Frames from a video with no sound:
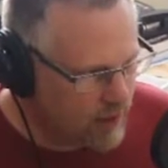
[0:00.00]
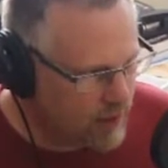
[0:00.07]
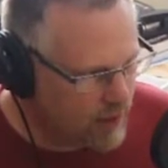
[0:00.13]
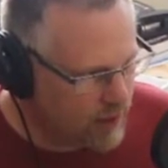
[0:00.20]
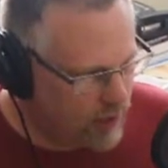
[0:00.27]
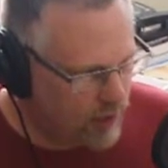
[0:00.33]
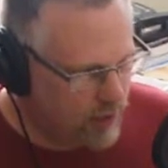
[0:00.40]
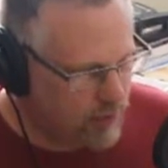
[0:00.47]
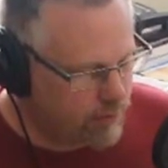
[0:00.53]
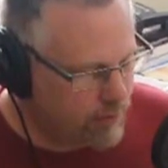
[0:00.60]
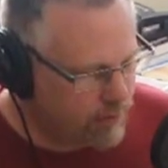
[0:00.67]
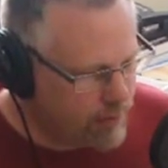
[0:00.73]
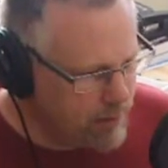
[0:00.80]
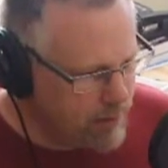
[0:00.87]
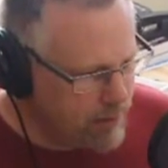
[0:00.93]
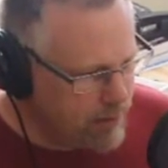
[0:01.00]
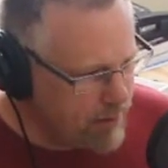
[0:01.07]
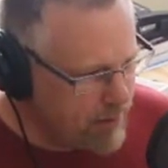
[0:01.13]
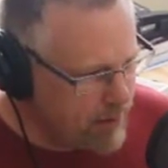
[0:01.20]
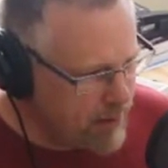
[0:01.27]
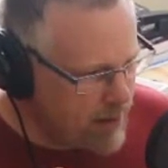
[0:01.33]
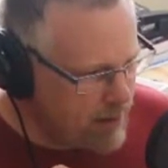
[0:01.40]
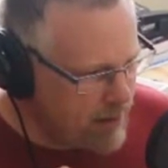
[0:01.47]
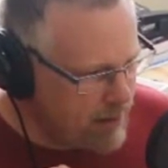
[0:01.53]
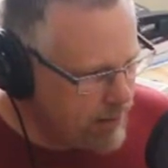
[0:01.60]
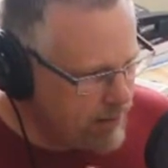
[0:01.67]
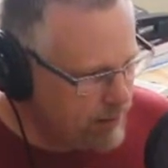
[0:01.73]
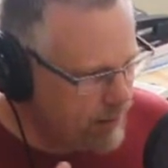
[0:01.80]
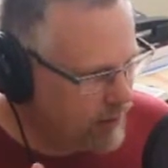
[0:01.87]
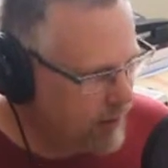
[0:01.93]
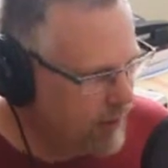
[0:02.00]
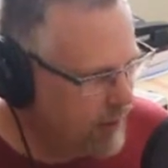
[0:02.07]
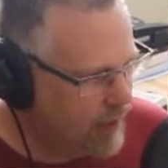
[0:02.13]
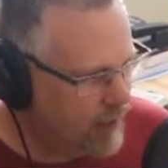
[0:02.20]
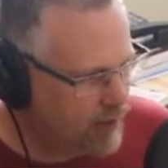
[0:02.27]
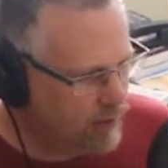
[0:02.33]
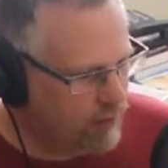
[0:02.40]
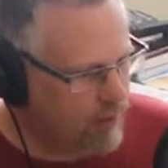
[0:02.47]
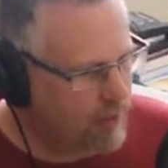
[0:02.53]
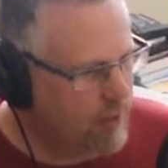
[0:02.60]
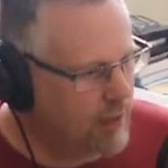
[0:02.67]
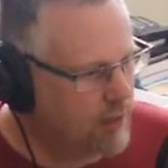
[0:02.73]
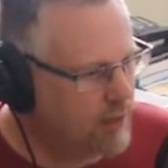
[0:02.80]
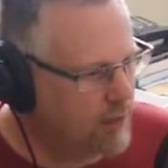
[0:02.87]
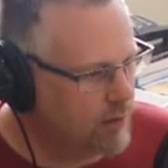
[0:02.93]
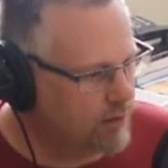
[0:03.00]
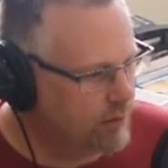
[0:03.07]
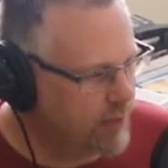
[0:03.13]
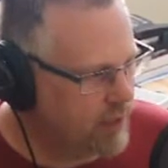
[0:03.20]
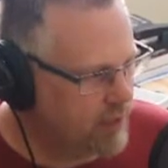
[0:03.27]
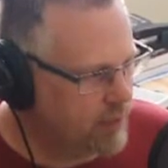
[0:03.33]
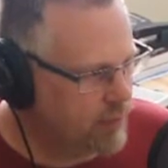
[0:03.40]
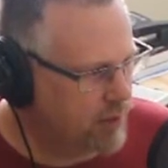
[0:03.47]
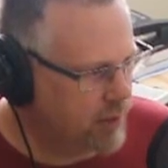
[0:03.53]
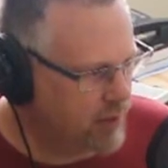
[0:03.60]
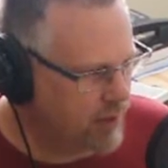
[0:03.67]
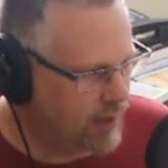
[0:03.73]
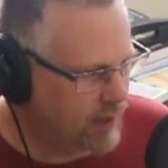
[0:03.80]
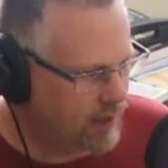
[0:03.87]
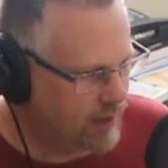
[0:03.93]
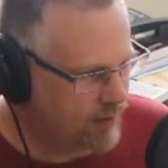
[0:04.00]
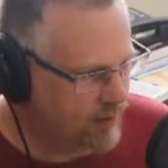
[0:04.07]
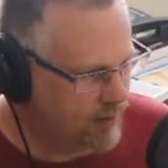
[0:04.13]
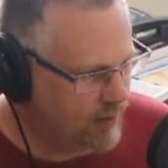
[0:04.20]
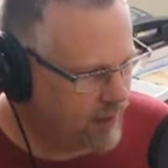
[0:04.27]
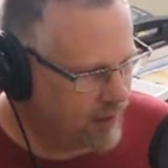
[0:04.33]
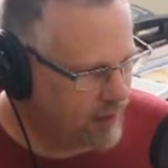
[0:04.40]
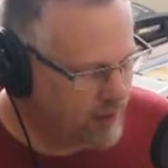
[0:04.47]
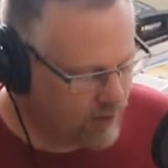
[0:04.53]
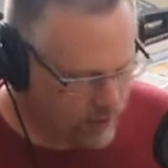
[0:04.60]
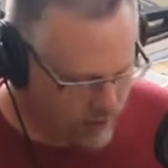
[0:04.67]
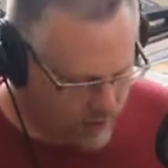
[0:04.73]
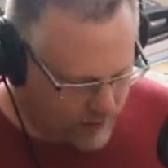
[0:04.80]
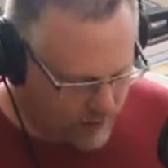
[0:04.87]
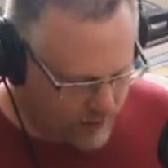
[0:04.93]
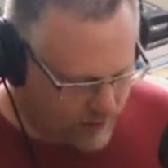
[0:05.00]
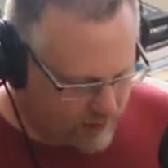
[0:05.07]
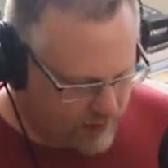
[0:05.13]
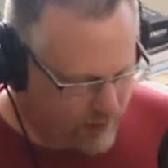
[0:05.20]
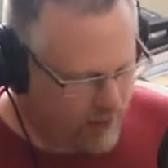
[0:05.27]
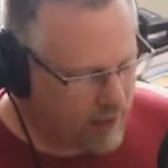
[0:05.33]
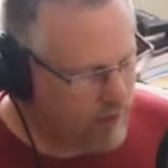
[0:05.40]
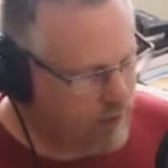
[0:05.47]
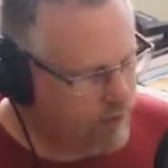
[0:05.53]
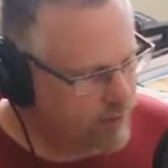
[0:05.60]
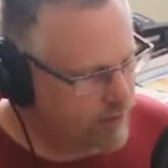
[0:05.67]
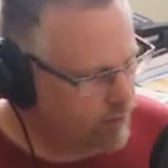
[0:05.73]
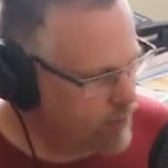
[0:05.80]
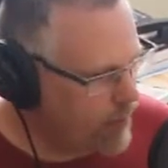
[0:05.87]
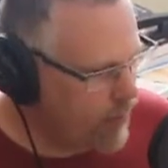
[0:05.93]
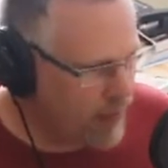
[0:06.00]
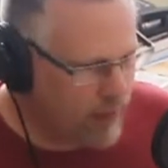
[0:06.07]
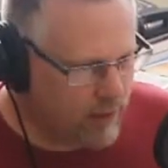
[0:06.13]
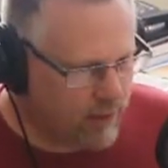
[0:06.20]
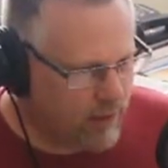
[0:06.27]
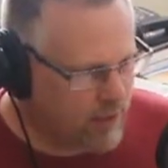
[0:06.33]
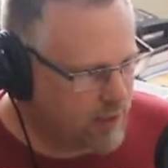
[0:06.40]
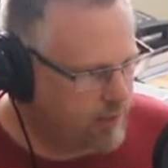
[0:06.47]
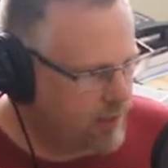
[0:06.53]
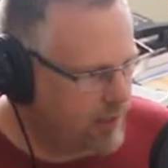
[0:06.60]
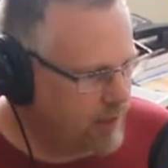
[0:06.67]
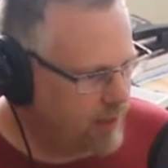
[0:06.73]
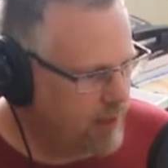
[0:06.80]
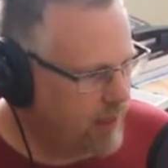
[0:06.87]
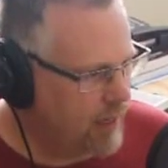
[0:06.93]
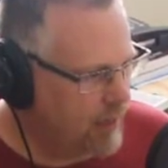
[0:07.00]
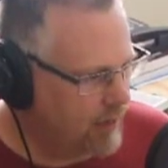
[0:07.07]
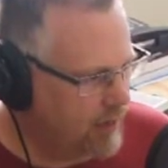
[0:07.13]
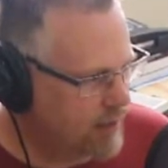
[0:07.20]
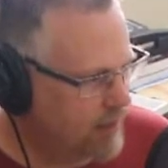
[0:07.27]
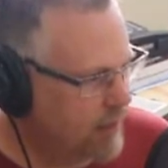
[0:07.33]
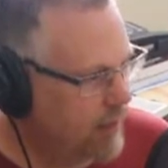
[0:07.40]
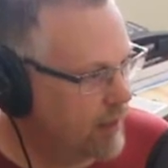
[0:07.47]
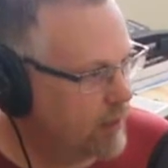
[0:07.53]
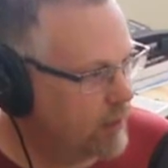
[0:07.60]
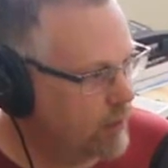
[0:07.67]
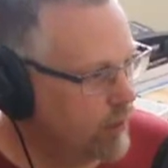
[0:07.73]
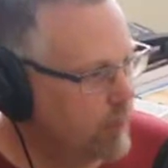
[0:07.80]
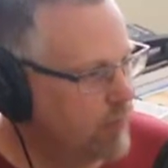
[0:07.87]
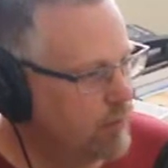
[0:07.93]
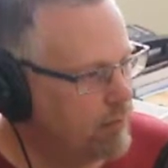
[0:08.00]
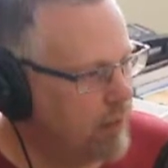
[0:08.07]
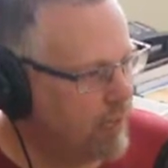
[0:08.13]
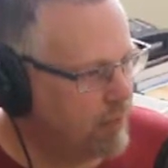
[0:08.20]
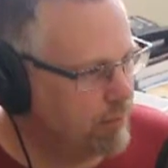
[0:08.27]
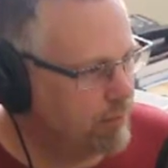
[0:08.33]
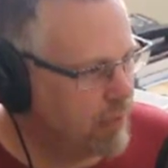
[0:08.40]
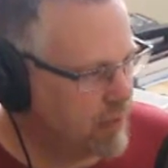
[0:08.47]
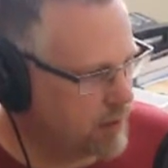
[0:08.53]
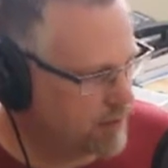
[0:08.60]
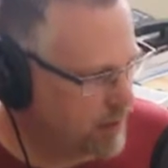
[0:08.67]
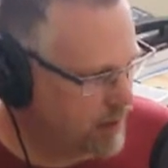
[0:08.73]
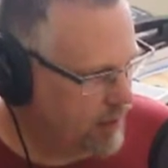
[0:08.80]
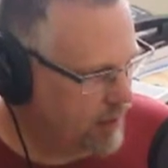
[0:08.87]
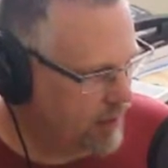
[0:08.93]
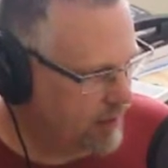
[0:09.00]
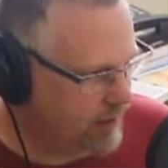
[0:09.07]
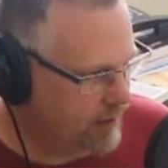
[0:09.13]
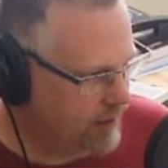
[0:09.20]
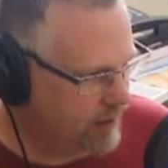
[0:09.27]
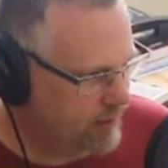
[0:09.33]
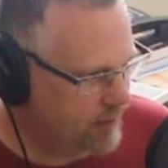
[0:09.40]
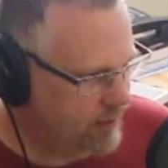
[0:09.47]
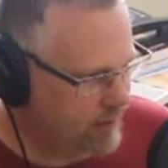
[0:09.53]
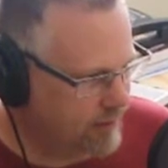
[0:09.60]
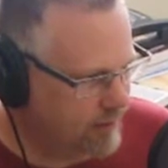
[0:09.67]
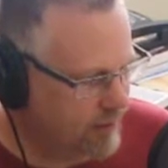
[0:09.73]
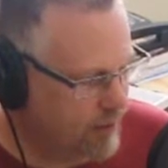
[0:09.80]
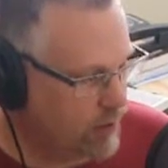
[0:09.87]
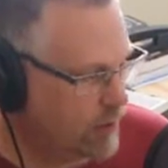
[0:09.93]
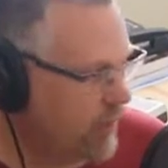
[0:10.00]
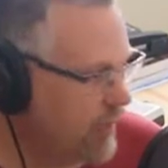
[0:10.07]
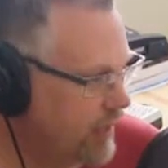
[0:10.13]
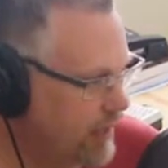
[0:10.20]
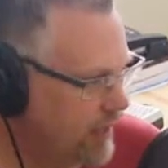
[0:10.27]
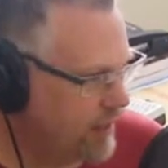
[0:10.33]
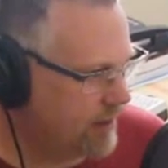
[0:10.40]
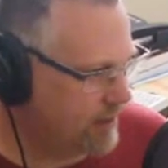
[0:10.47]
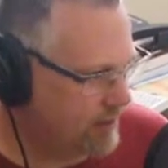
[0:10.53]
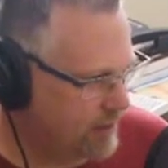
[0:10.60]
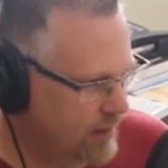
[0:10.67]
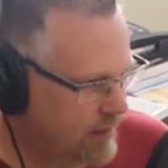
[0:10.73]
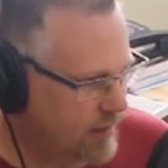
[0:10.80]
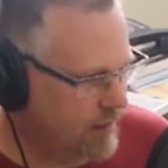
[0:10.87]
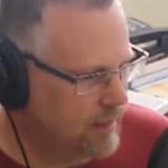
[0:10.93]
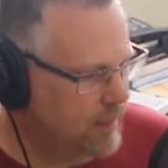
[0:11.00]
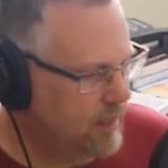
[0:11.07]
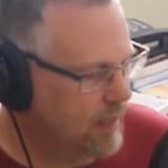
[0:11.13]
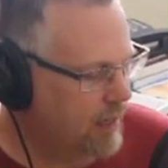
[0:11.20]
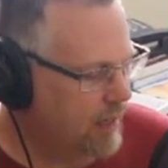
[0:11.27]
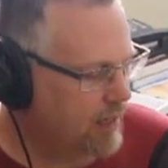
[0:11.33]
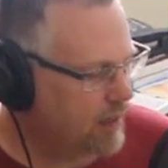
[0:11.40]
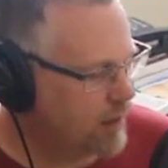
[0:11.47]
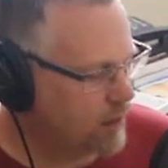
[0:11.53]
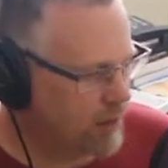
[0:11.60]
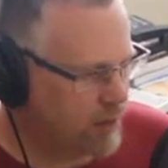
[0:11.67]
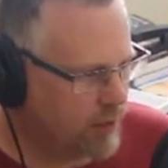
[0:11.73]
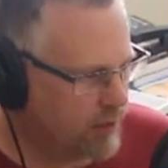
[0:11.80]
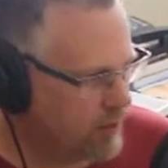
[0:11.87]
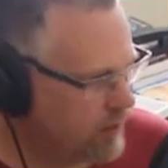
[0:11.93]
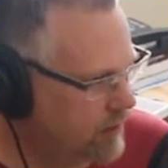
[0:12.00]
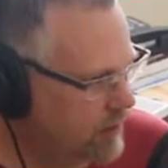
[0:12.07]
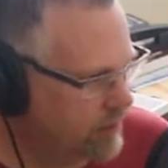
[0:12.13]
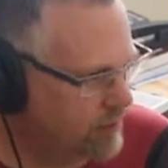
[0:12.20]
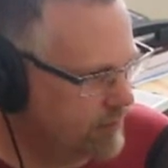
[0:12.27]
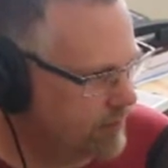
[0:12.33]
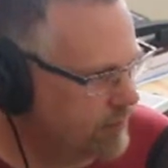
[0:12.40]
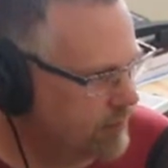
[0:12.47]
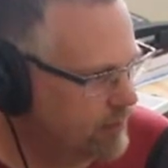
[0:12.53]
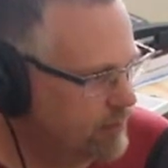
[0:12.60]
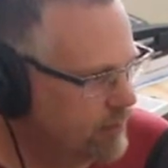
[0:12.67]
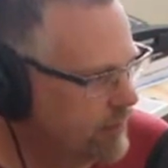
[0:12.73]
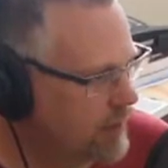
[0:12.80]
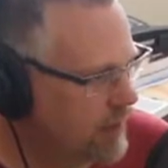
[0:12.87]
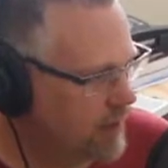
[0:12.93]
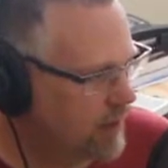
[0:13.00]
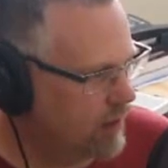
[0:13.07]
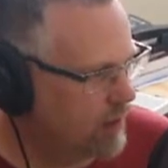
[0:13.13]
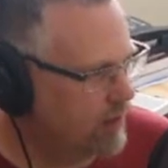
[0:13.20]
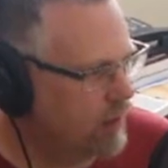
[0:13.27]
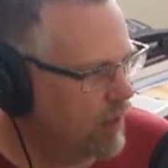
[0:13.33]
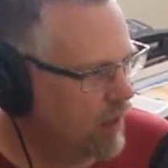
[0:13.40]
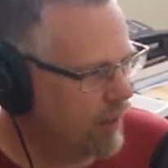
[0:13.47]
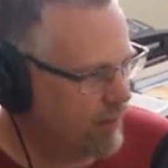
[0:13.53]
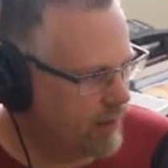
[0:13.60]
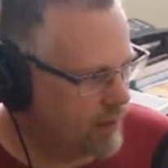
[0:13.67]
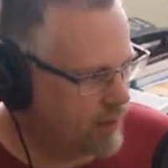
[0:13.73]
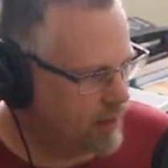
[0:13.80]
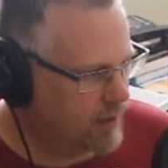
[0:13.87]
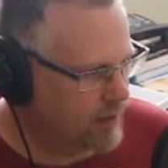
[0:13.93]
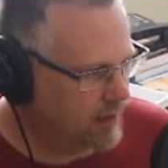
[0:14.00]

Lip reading: It would just be beep, beep, beep, beep, beep, beep, beep, 300 bits per second. Okay, so think of internet speeds now, let's say 300 megabits per second that you might get at a commercial, office.